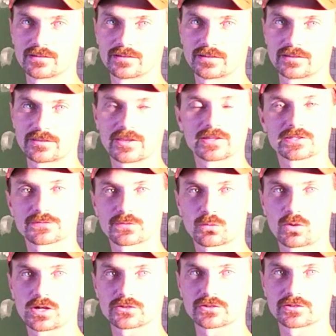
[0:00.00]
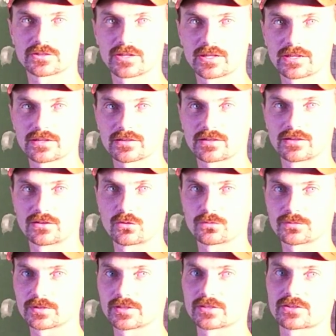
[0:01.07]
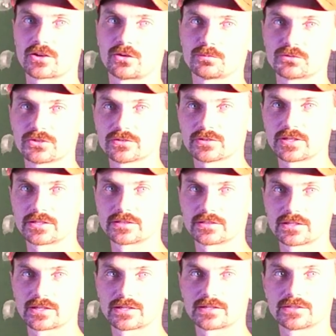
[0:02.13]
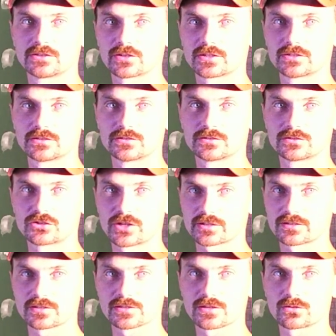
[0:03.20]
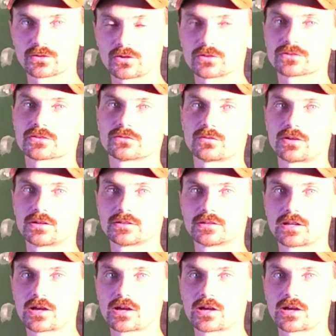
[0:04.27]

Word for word: And thanks for watching today. Uh, hopefully this helped you and uh, you can check this out also on